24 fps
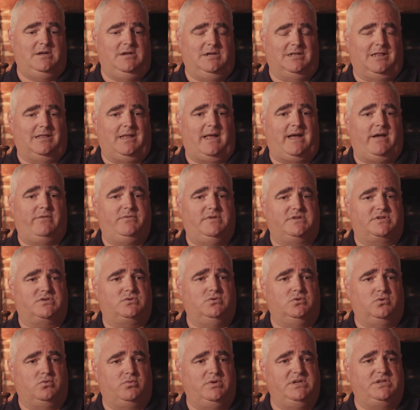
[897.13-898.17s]
it allowed the
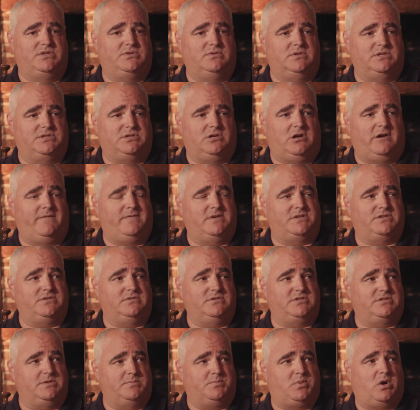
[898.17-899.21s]
school resource
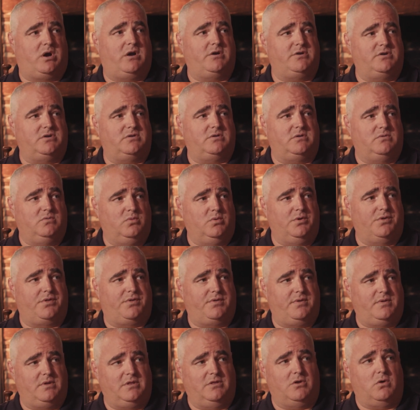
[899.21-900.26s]
officers to partner
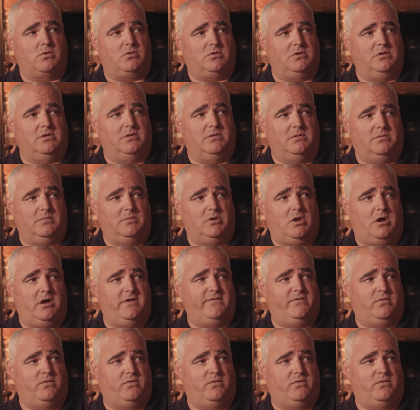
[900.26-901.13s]
with local law